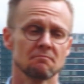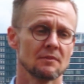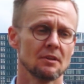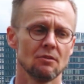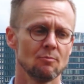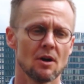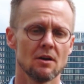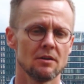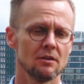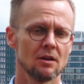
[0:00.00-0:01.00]
You
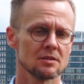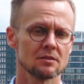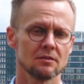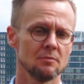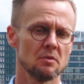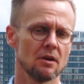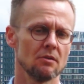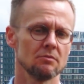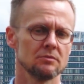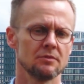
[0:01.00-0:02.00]
might ask
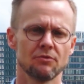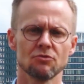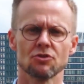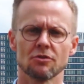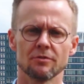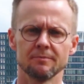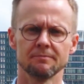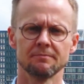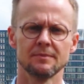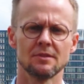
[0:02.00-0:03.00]
about the future.
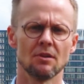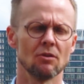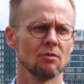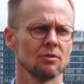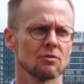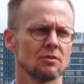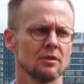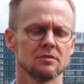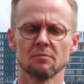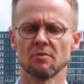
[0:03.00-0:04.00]
So your
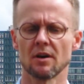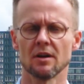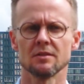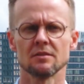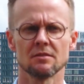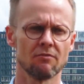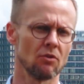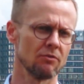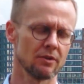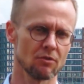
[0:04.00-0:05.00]
enterprise is
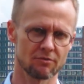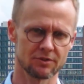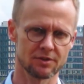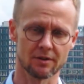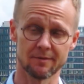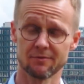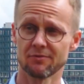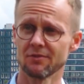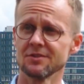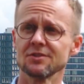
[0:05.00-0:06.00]
evolving over time.
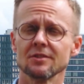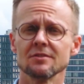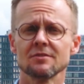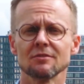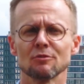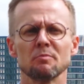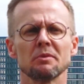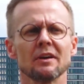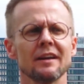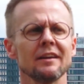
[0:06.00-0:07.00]
For instance, you're
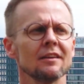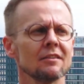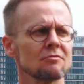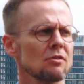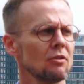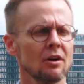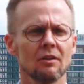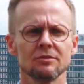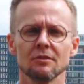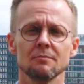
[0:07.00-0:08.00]
planning a
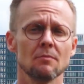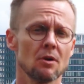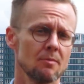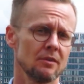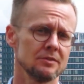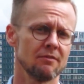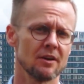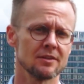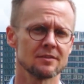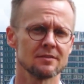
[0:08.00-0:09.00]
rollout on mobile
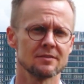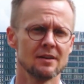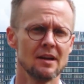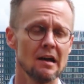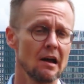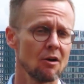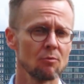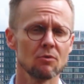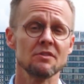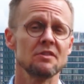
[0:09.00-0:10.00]
device. How
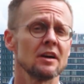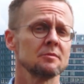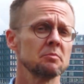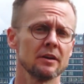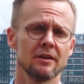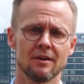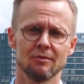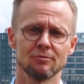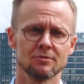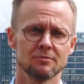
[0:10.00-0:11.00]
would that play
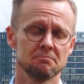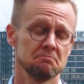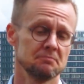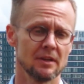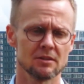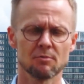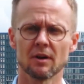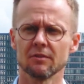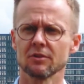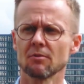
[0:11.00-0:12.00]
out? That's one
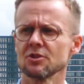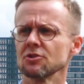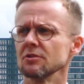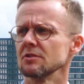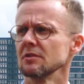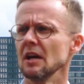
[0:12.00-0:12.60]
of the questions.